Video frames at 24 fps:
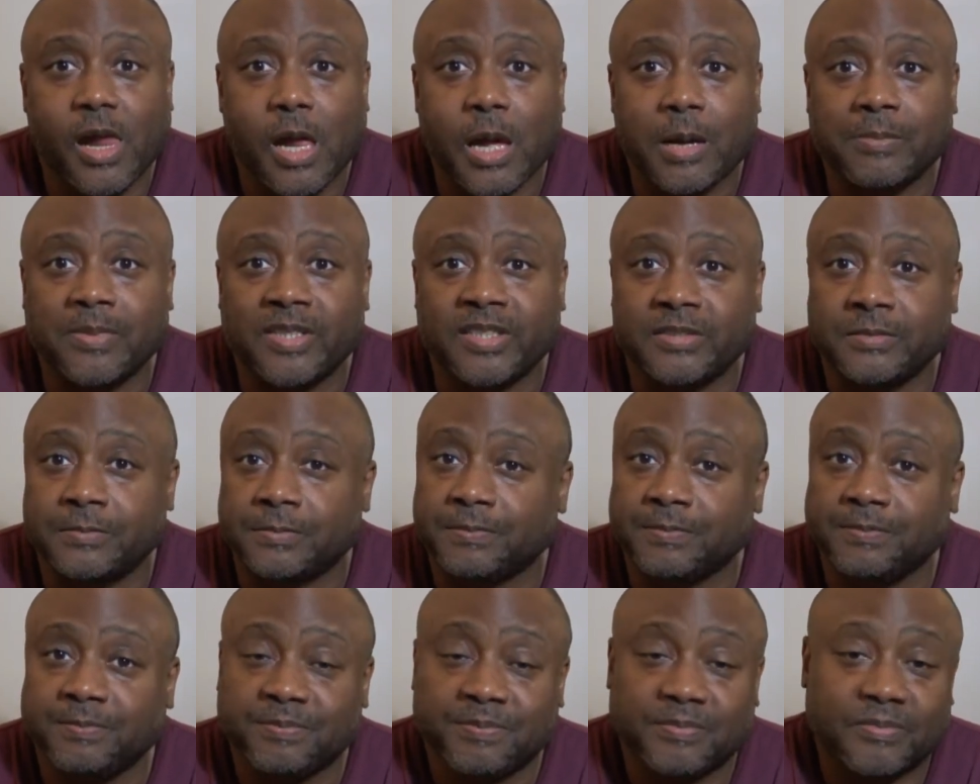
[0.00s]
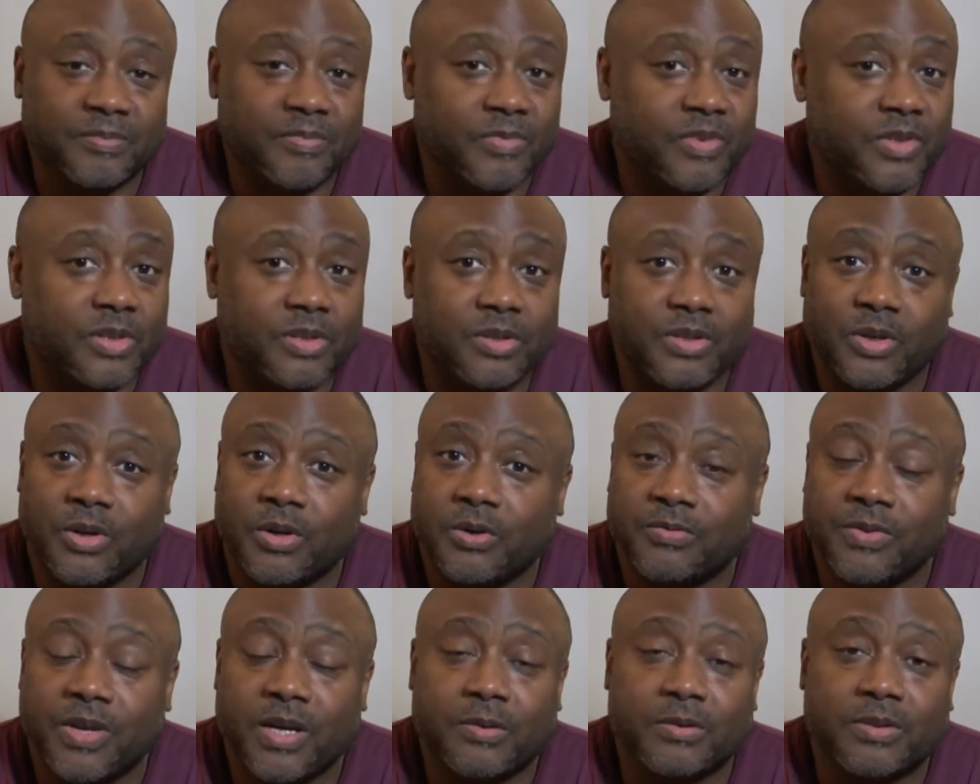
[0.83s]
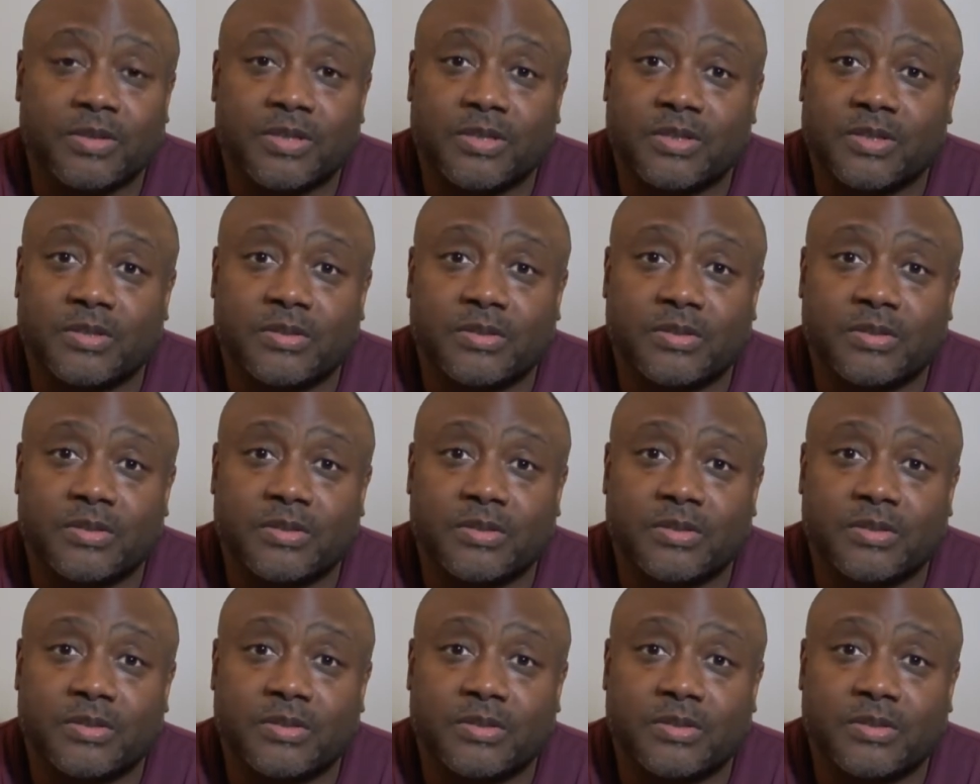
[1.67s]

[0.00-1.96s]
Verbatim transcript: I mean, you know, if I was